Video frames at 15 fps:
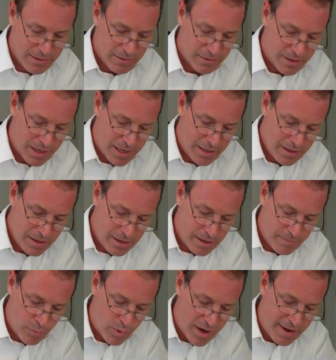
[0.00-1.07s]
Okay,
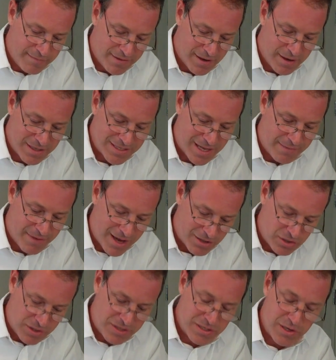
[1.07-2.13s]
what I've done is I've
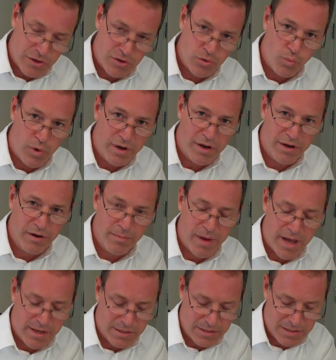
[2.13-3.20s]
actually searched 100
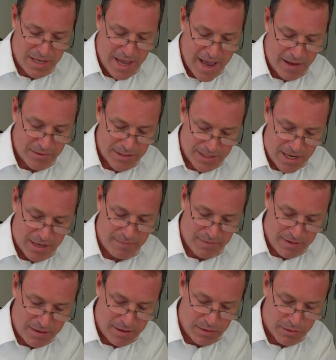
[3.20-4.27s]
miles outside of
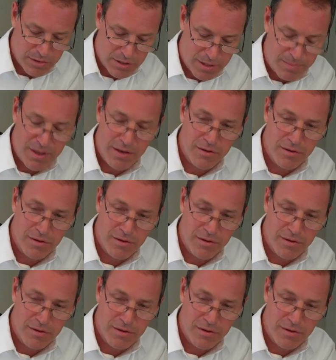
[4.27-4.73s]
the dealership,